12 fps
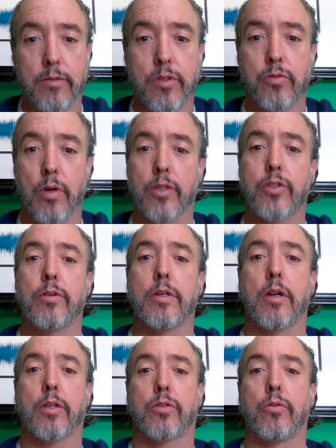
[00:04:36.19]
structure in
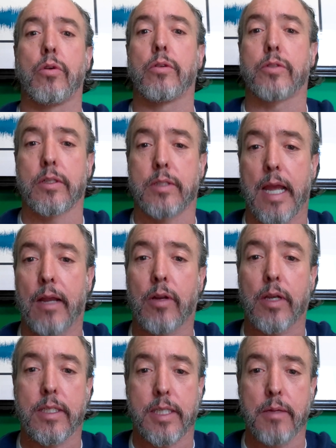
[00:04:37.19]
our soils as
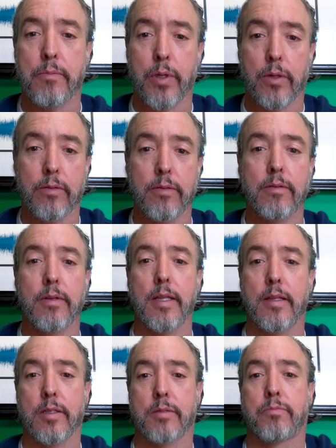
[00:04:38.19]
aggregates get built
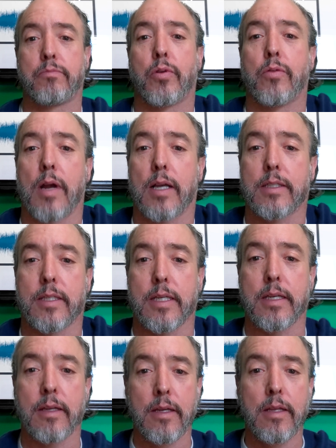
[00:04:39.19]
and there's porosity,